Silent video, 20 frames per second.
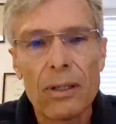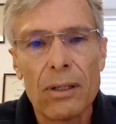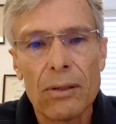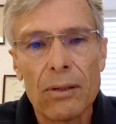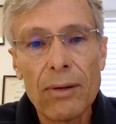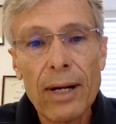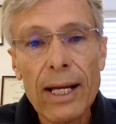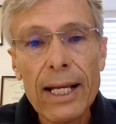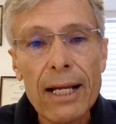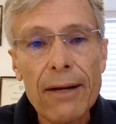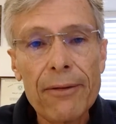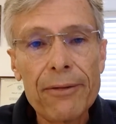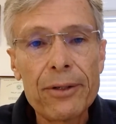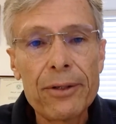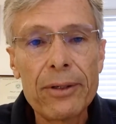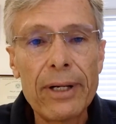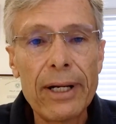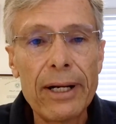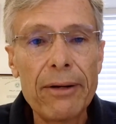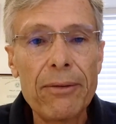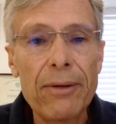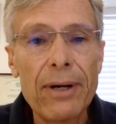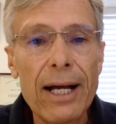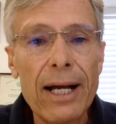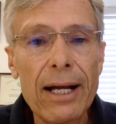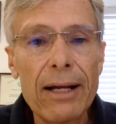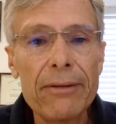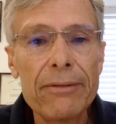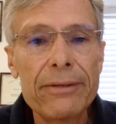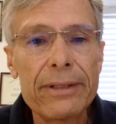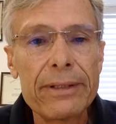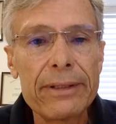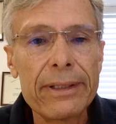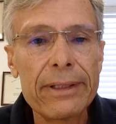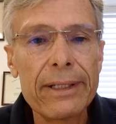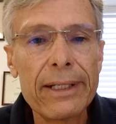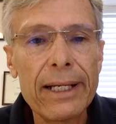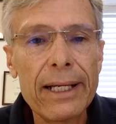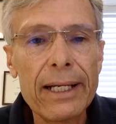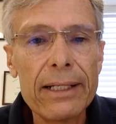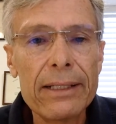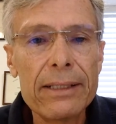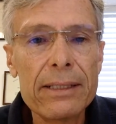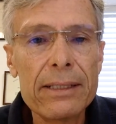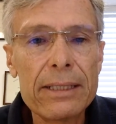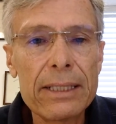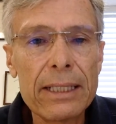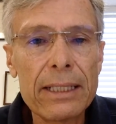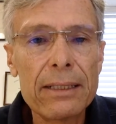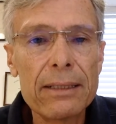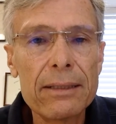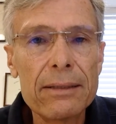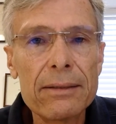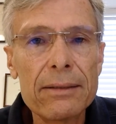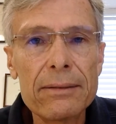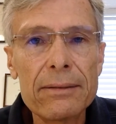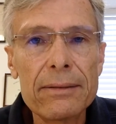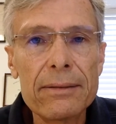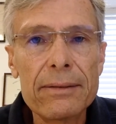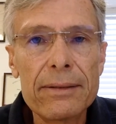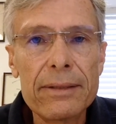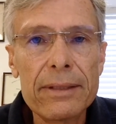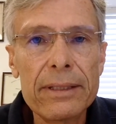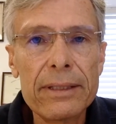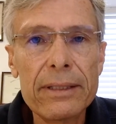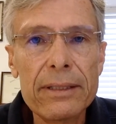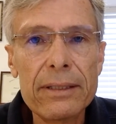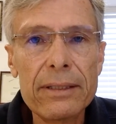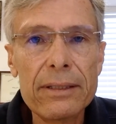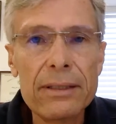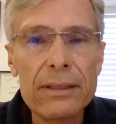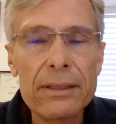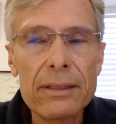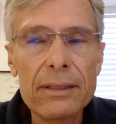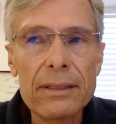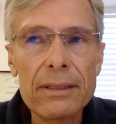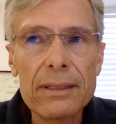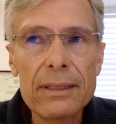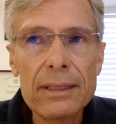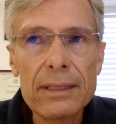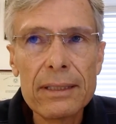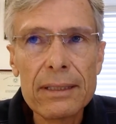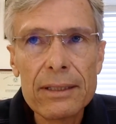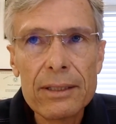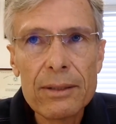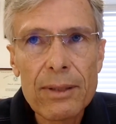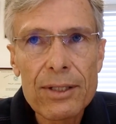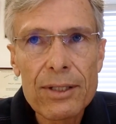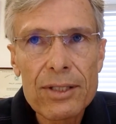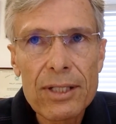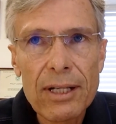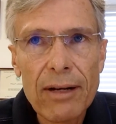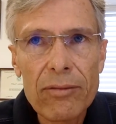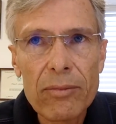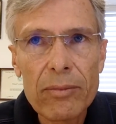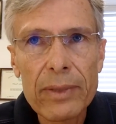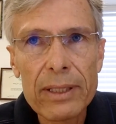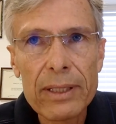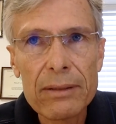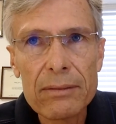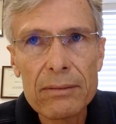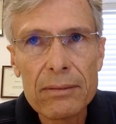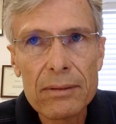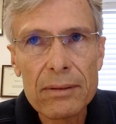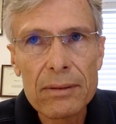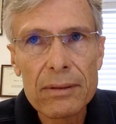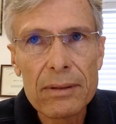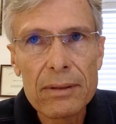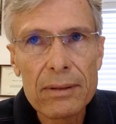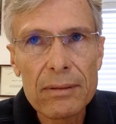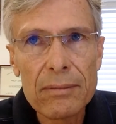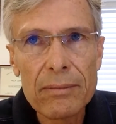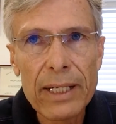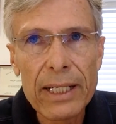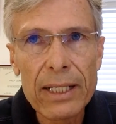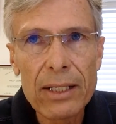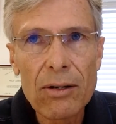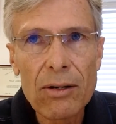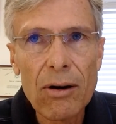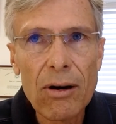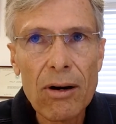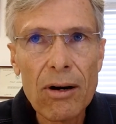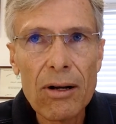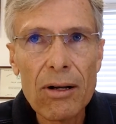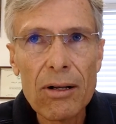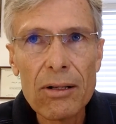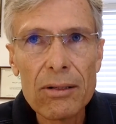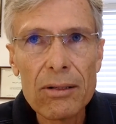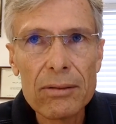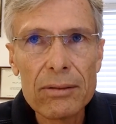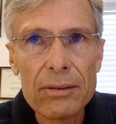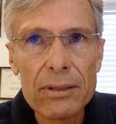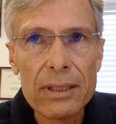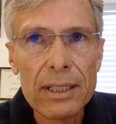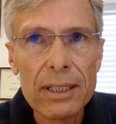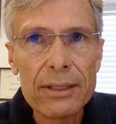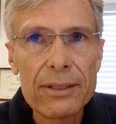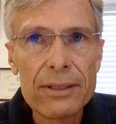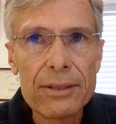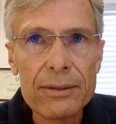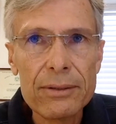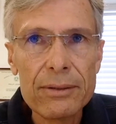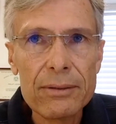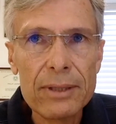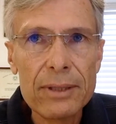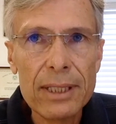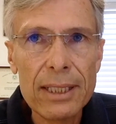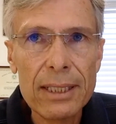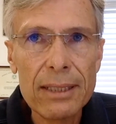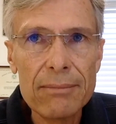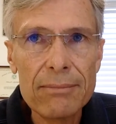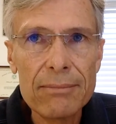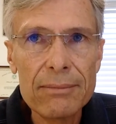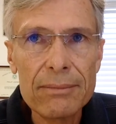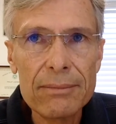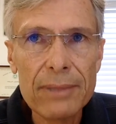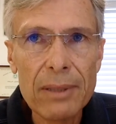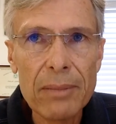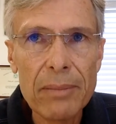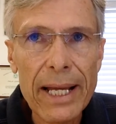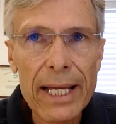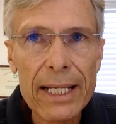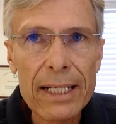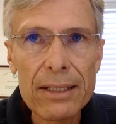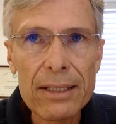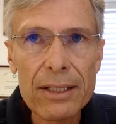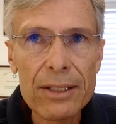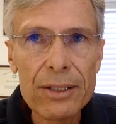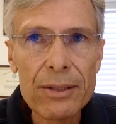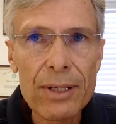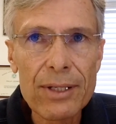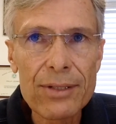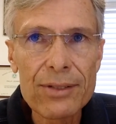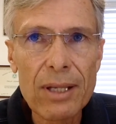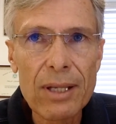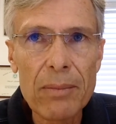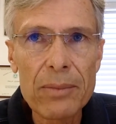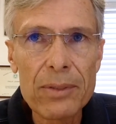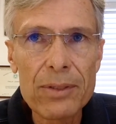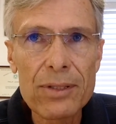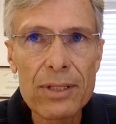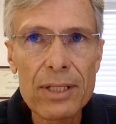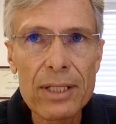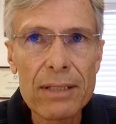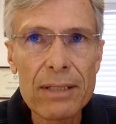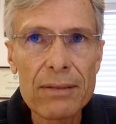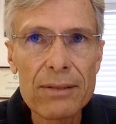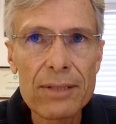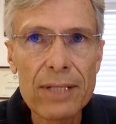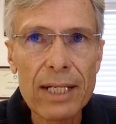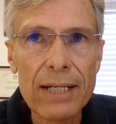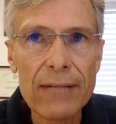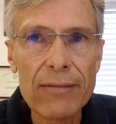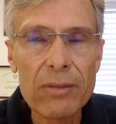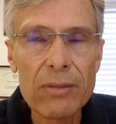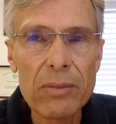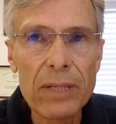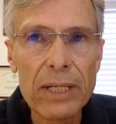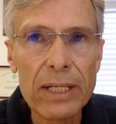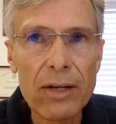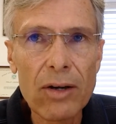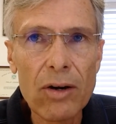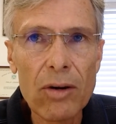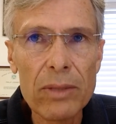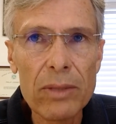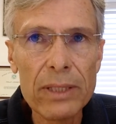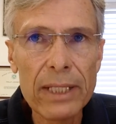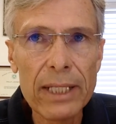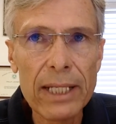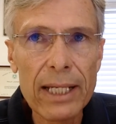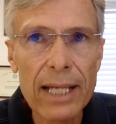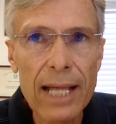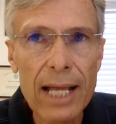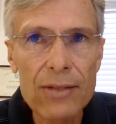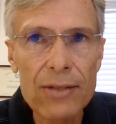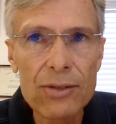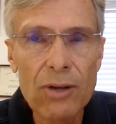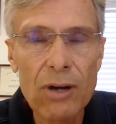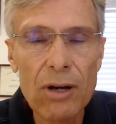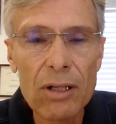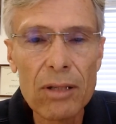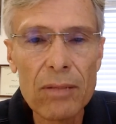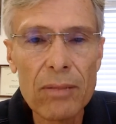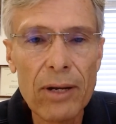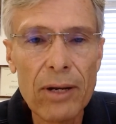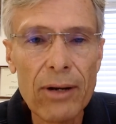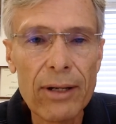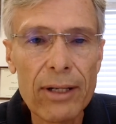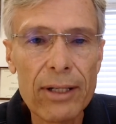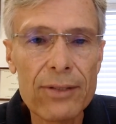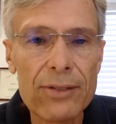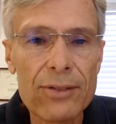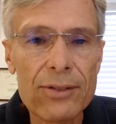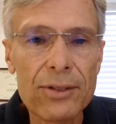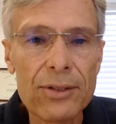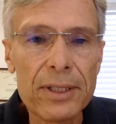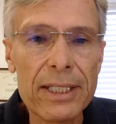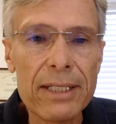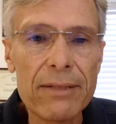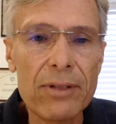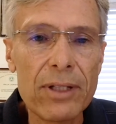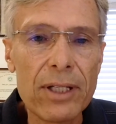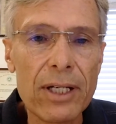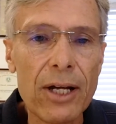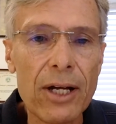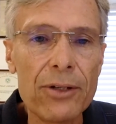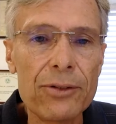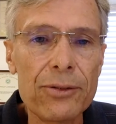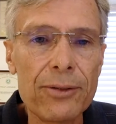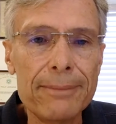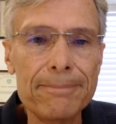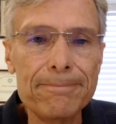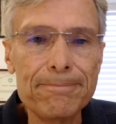right after I arrived, and the U.S. government made a call to abandon the U.S. embassy, send everybody home, and they asked all Americans to leave the country.